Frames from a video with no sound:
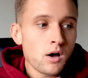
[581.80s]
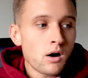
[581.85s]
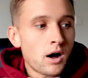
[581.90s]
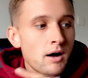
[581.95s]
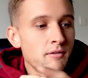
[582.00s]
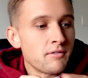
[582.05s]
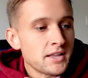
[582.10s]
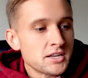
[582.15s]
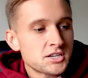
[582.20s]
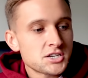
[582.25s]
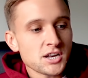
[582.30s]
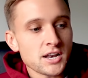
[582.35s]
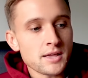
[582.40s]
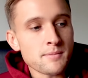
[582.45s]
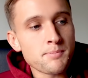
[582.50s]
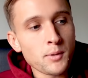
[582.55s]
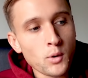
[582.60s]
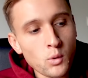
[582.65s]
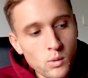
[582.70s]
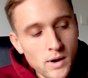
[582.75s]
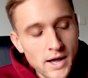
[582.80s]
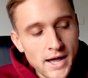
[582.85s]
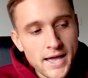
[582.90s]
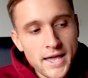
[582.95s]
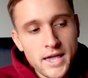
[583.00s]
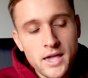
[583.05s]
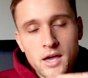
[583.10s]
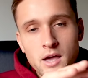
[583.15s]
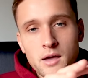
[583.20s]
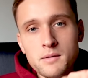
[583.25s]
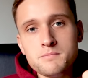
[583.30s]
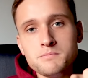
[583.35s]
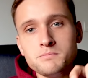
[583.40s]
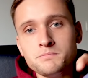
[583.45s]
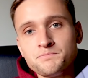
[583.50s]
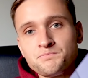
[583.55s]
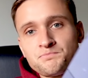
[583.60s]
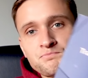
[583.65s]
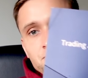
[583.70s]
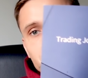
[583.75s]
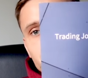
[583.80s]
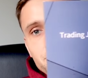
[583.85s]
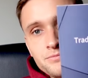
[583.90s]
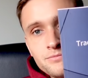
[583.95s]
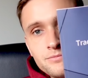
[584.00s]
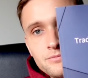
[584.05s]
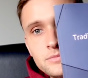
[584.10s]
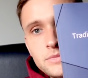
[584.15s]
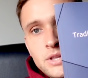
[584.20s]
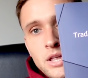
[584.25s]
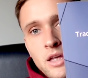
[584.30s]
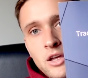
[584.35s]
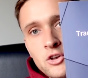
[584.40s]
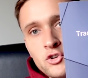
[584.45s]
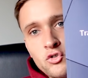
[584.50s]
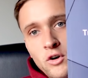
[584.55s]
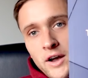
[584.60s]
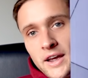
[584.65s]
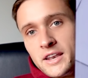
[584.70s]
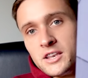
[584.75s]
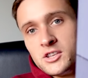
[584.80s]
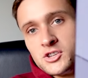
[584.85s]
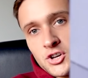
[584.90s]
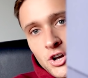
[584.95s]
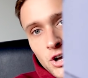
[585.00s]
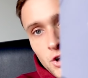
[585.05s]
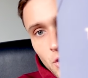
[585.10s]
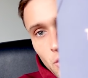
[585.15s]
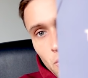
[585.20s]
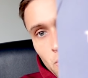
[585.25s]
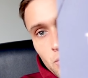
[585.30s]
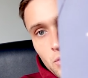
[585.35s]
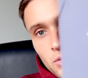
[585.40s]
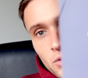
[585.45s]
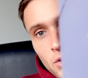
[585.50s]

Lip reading: I literally bought a trading journal.